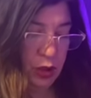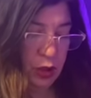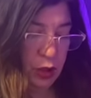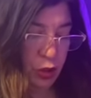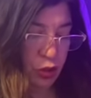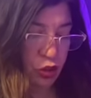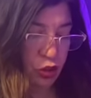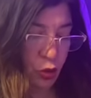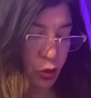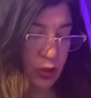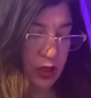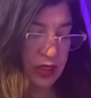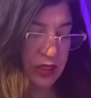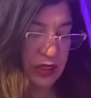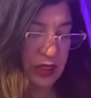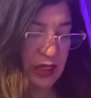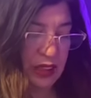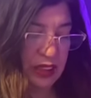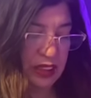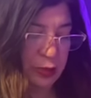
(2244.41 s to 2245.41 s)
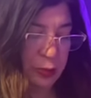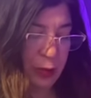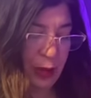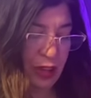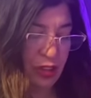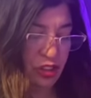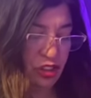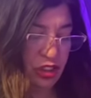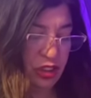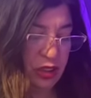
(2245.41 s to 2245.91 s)
the joyous
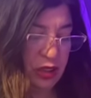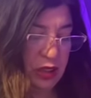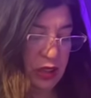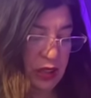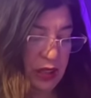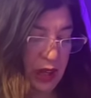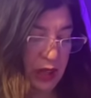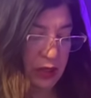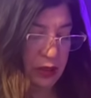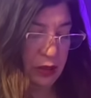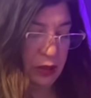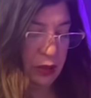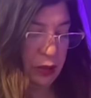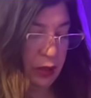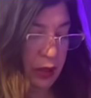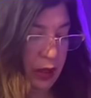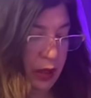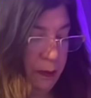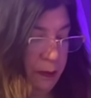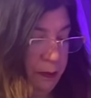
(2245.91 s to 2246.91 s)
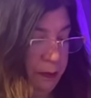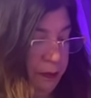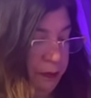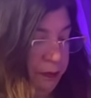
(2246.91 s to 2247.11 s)
expansion yet to come.